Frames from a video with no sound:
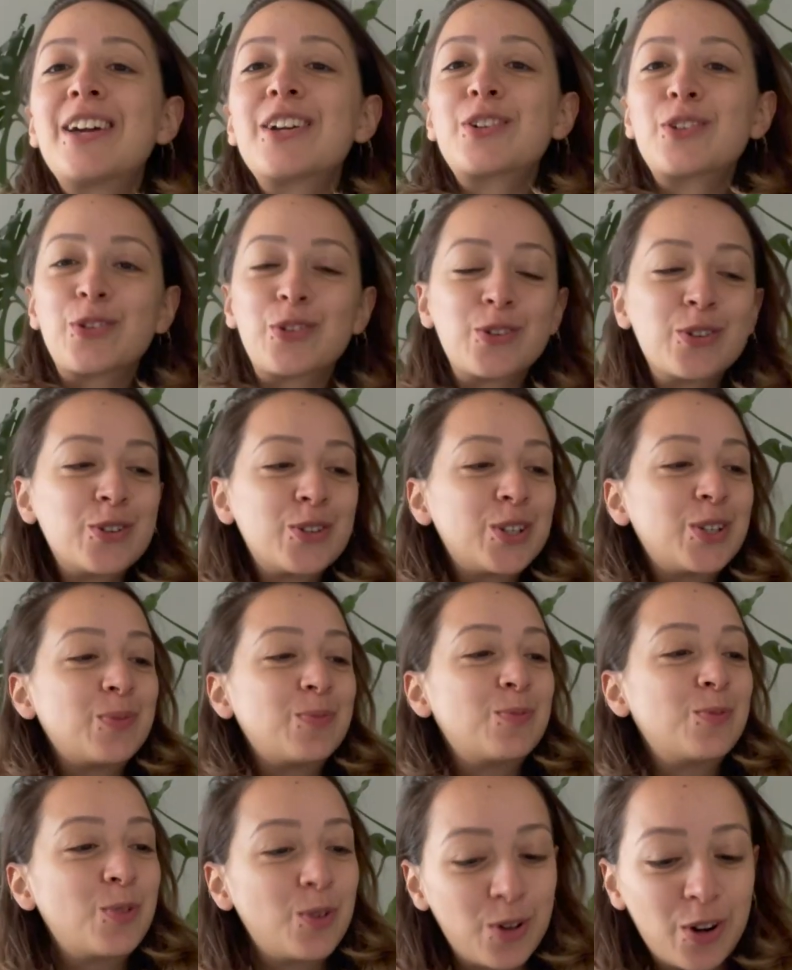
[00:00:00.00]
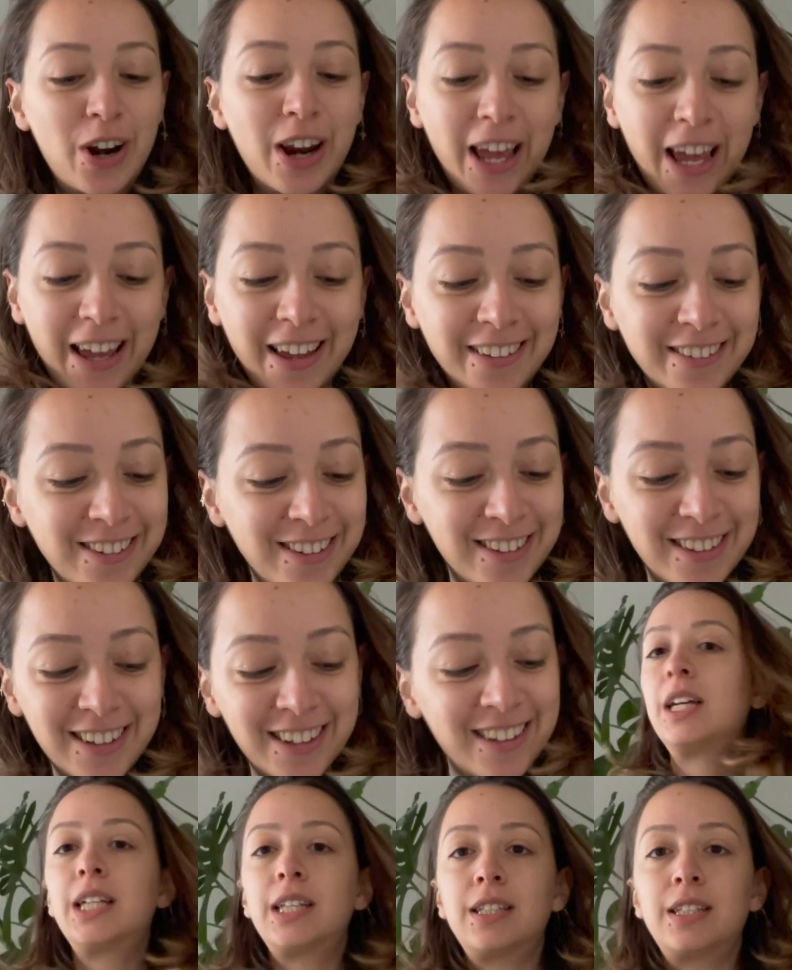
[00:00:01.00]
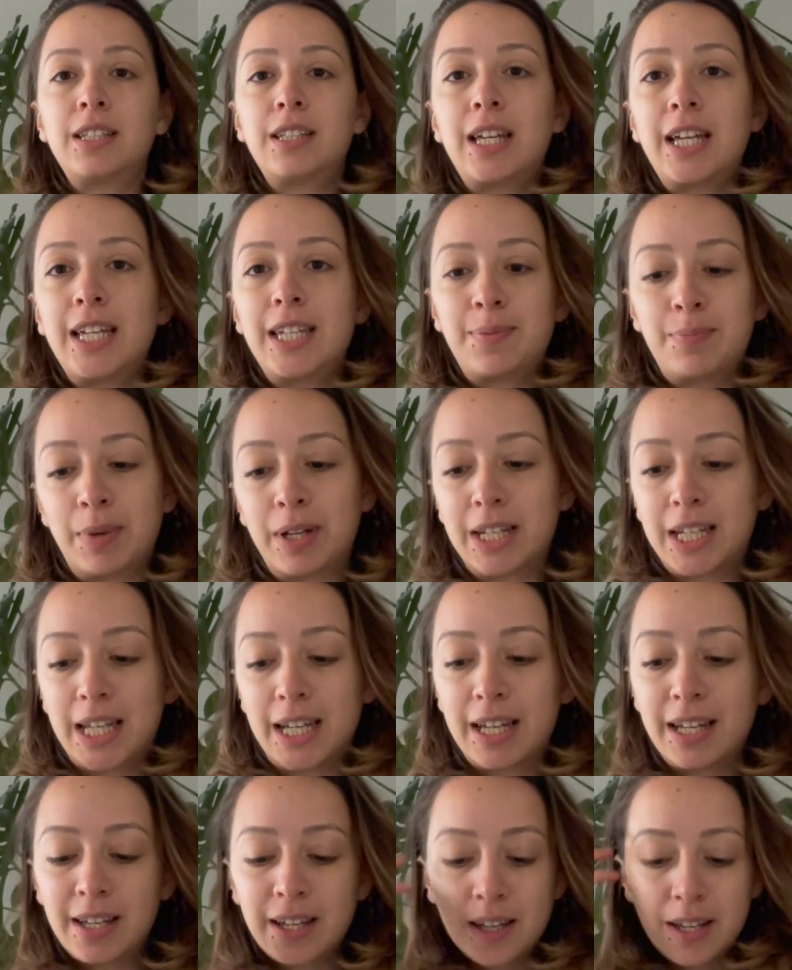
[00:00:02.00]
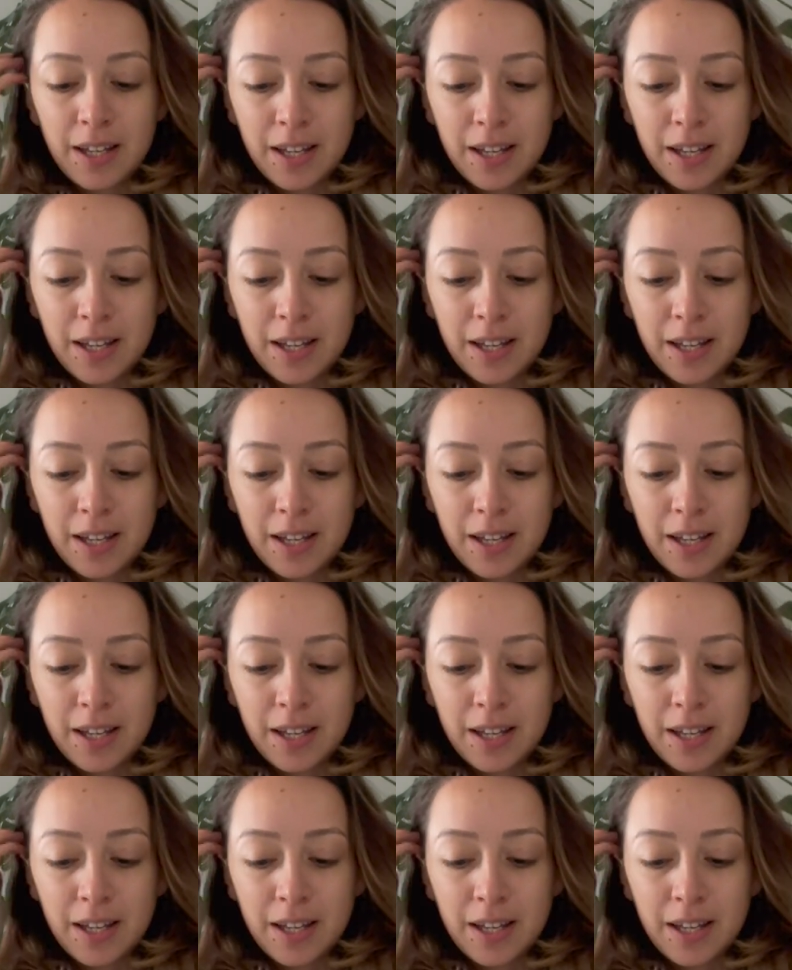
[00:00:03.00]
Good morning. Today is Monday,